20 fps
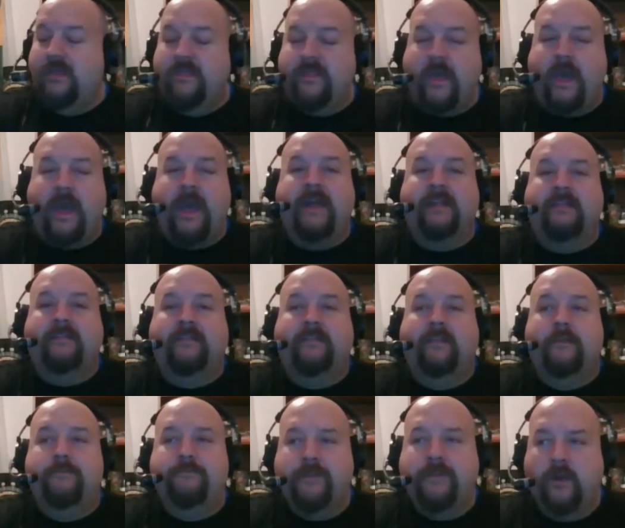that
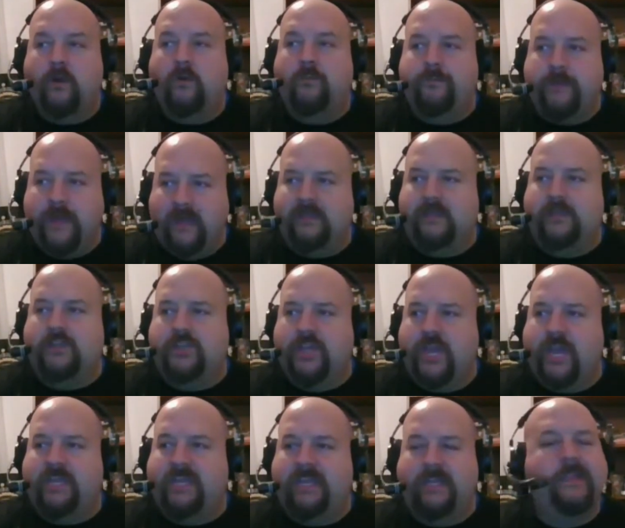Bill
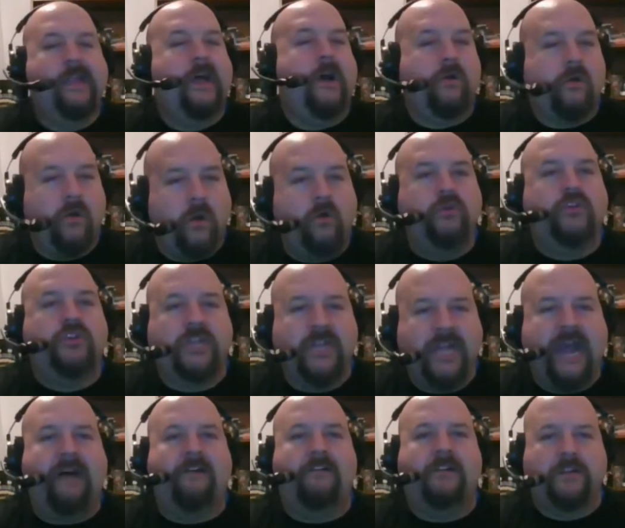Belichick is now coaching
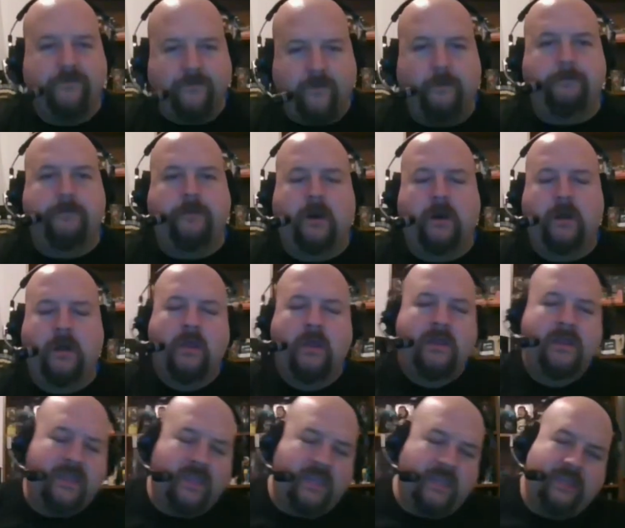college football.
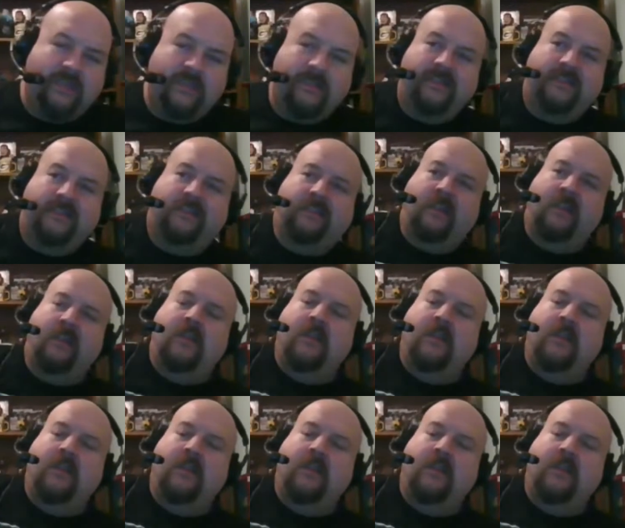He's